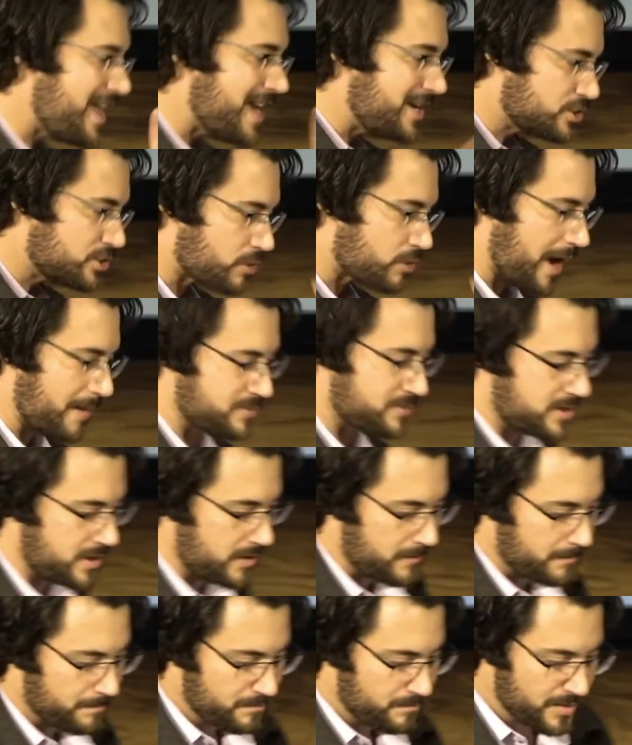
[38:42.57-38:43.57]
then traps
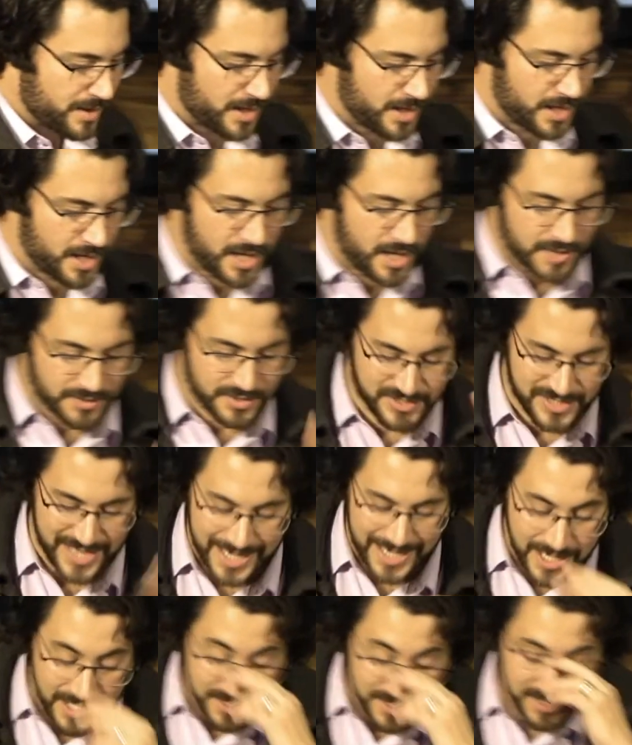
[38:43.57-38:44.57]
you. The
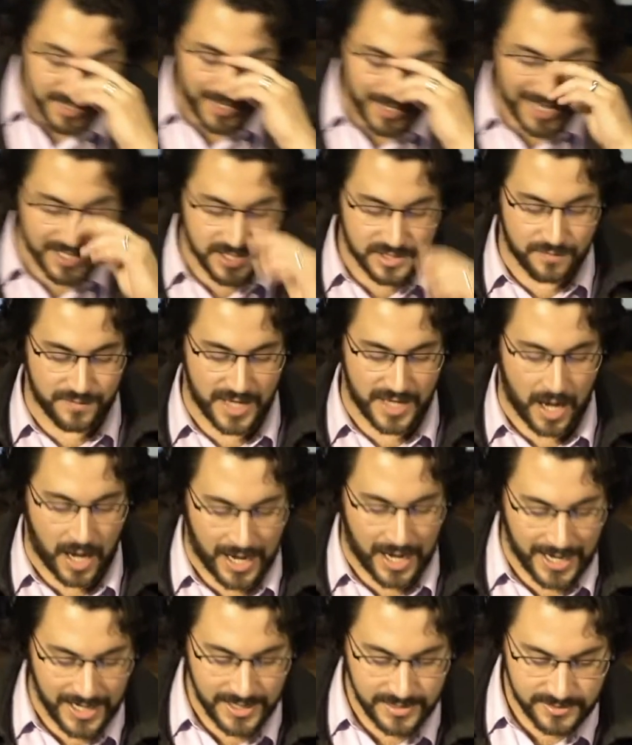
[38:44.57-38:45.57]
second is the lust of the
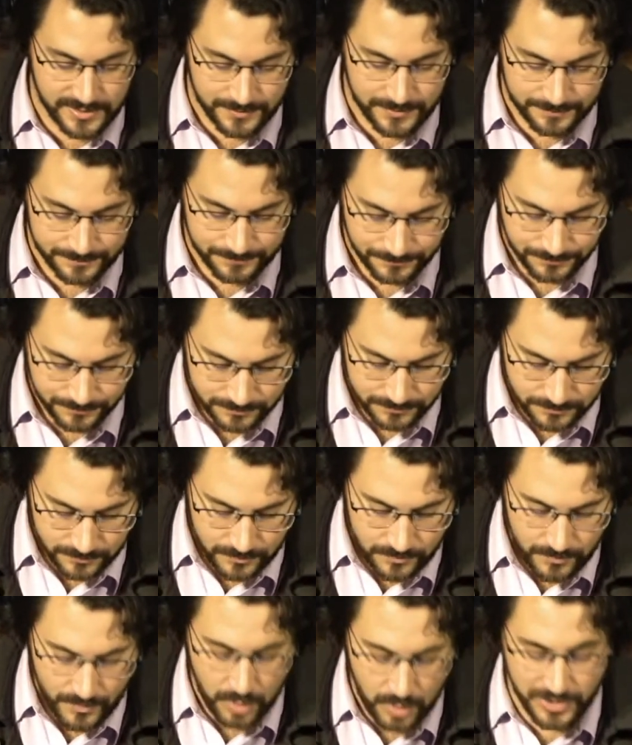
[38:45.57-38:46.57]
eyes,
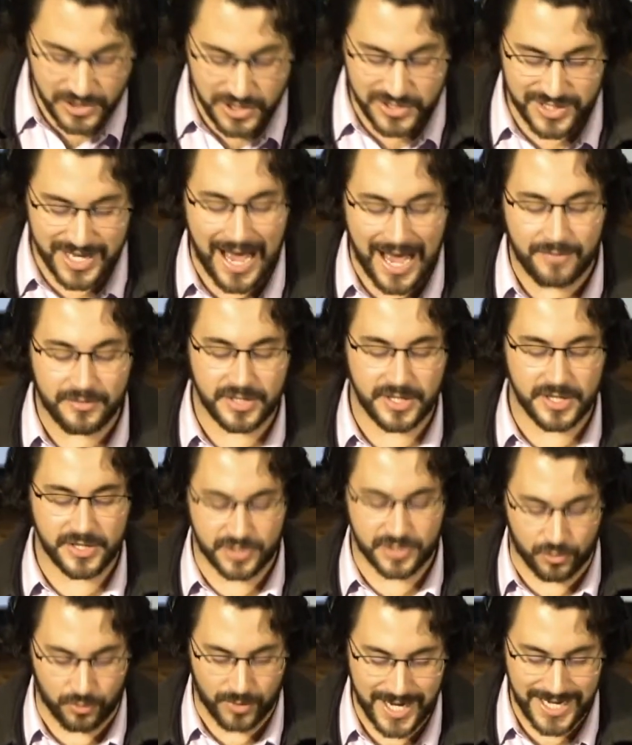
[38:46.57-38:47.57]
which is
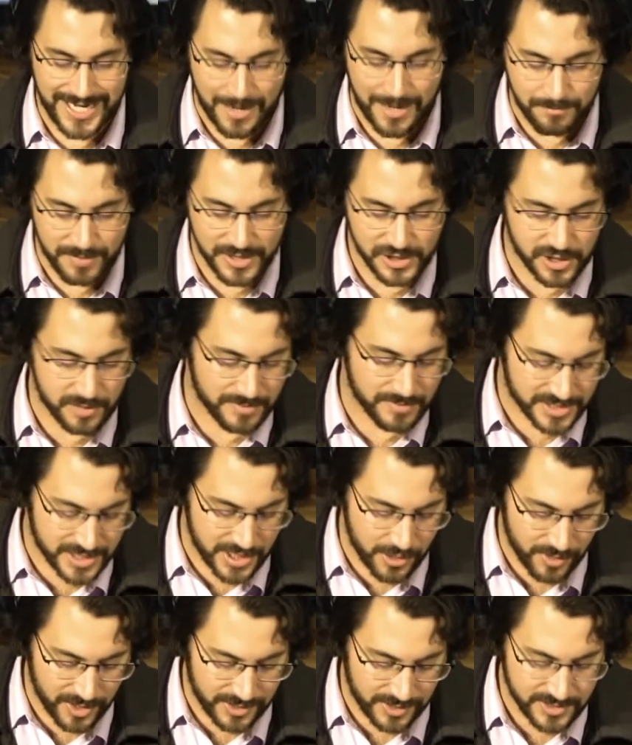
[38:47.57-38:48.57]
covetousness, greed, ambition,
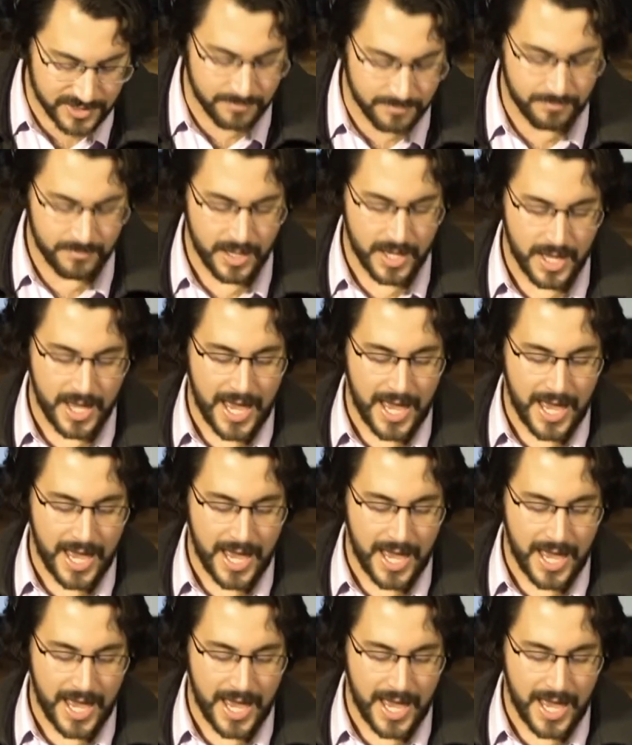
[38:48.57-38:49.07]
materialism.